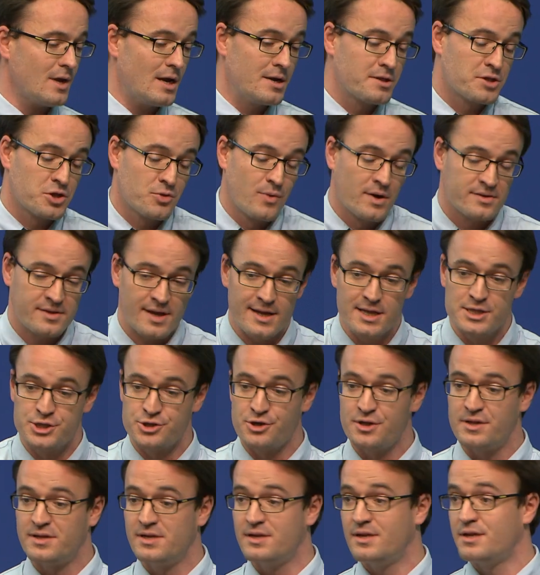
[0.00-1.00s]
And so what I
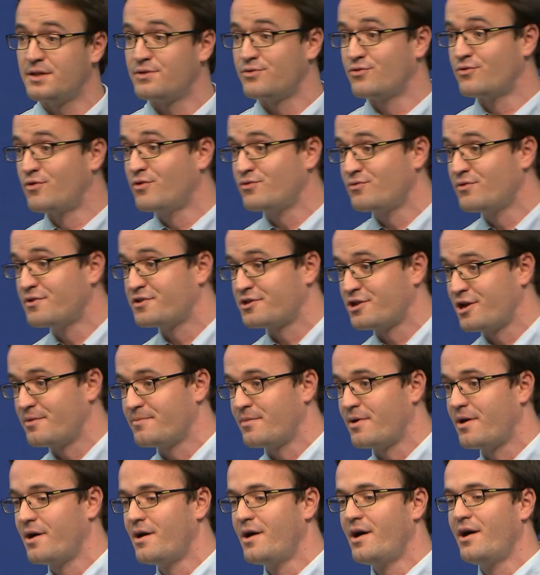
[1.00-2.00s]
just did is to go to
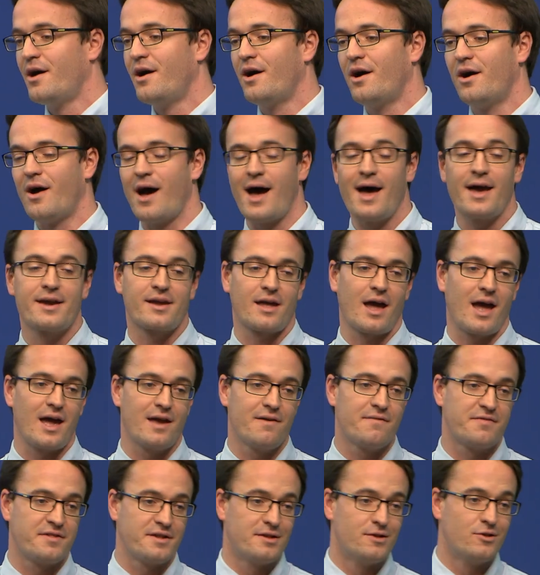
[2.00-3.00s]
some uh,
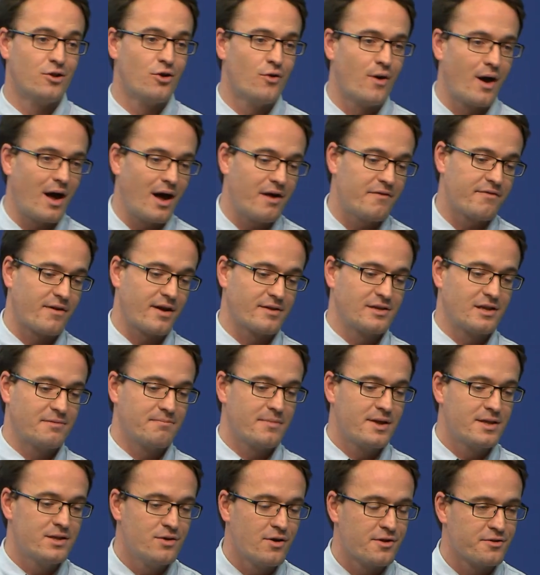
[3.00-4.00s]
archives in Le Havre and
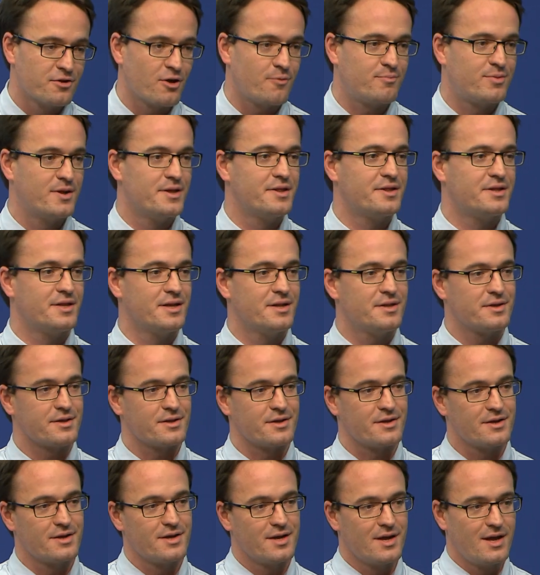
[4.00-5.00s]
in many other places
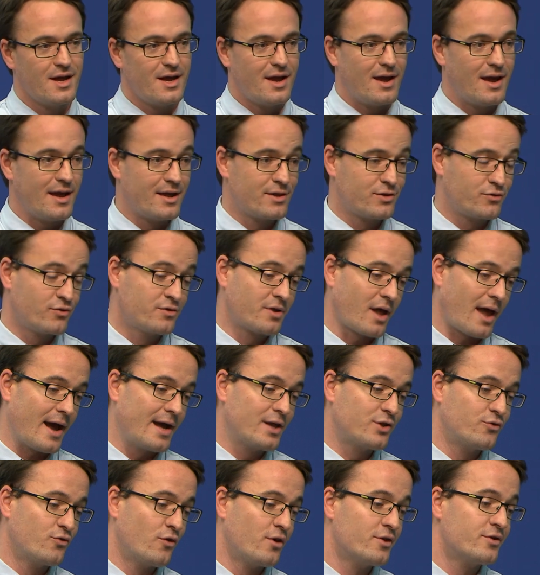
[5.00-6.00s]
and to
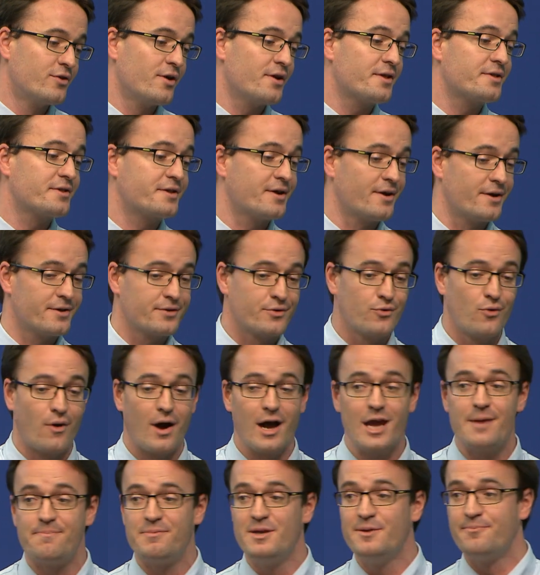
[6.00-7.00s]
try to understand
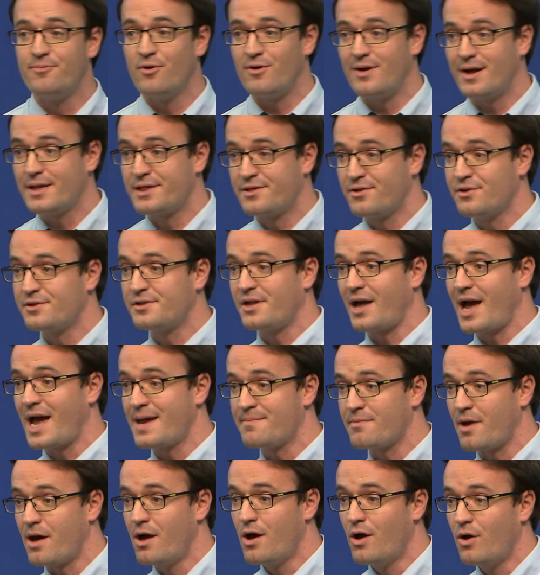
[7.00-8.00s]
why people at the
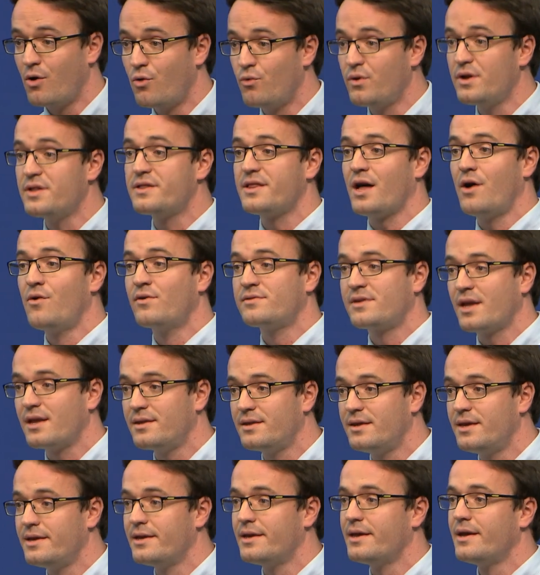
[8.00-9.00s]
time, without
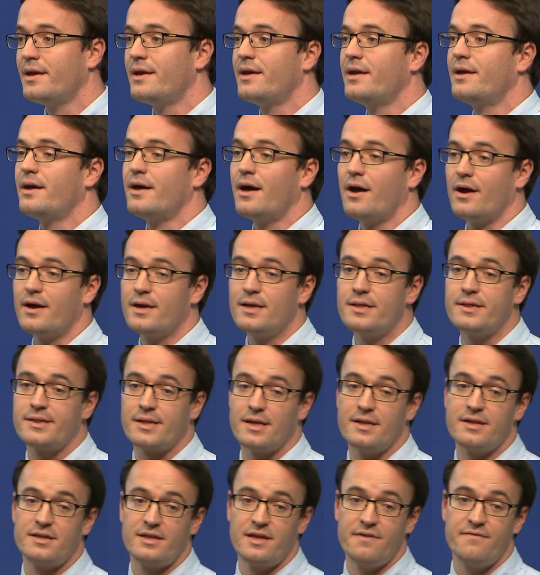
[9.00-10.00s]
any uh,
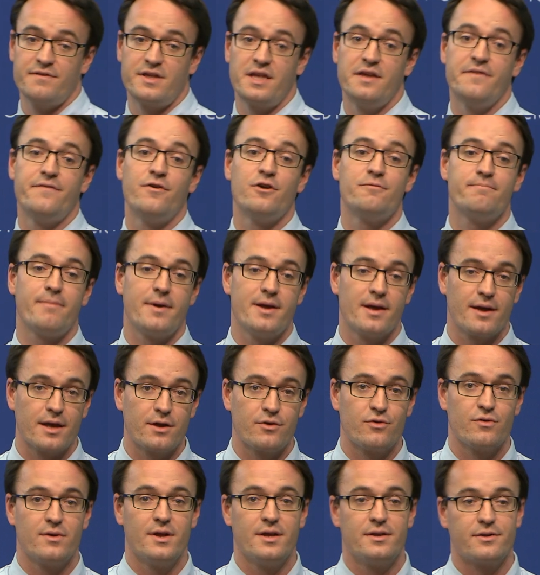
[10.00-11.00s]
incentive given by
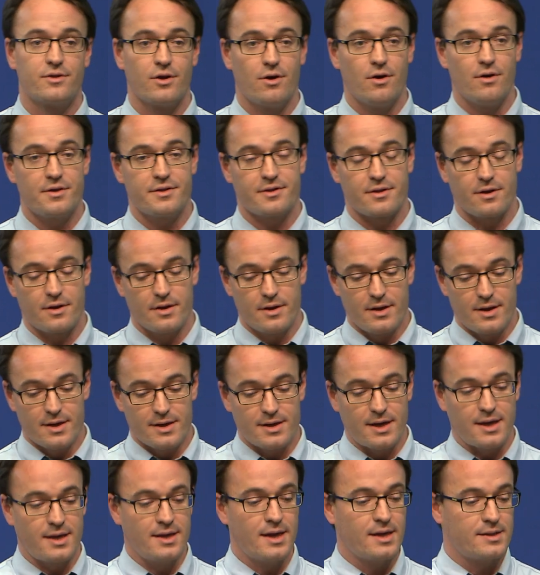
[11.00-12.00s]
regulators,
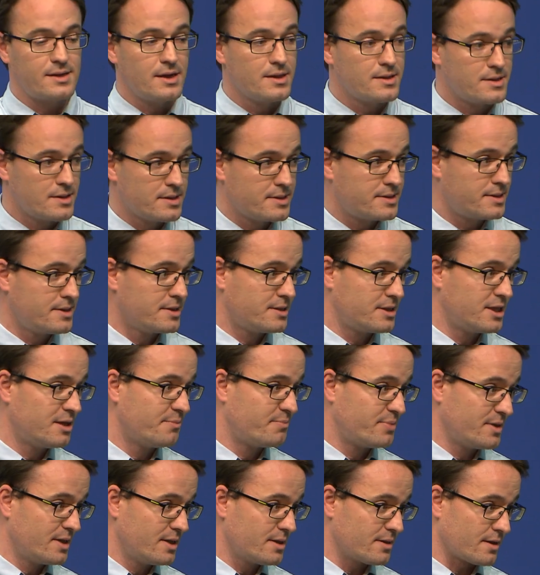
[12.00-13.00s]
created these C
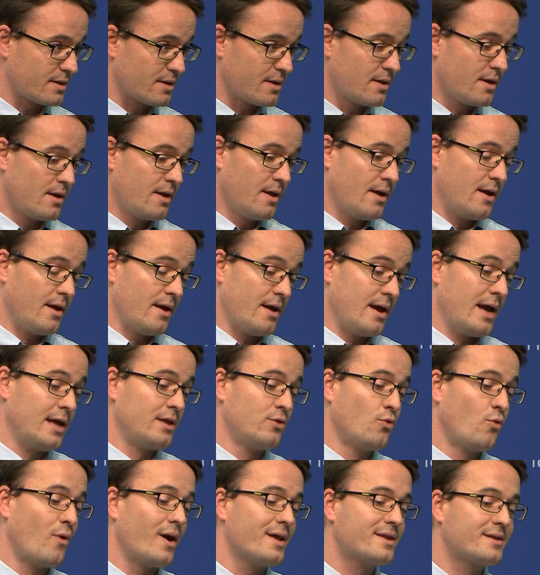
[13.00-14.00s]
C Ps
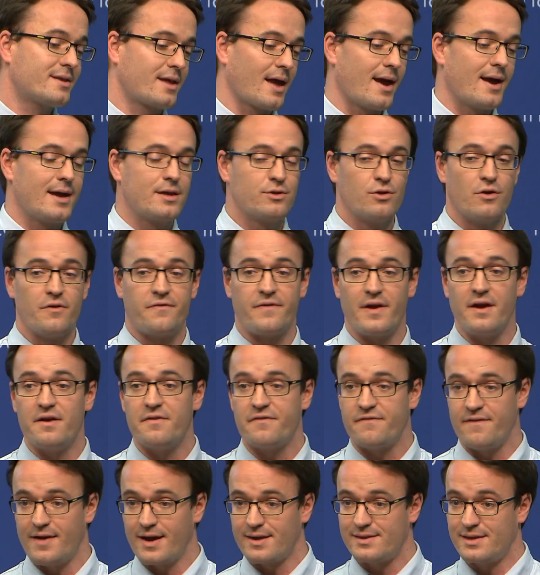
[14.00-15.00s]
and what kind of
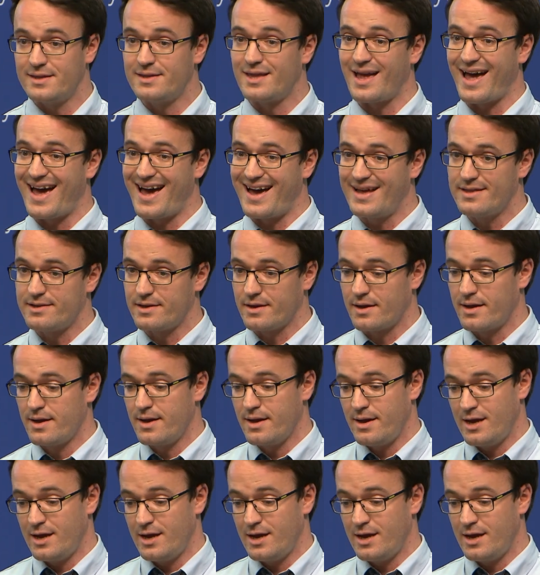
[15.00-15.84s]
effect it had,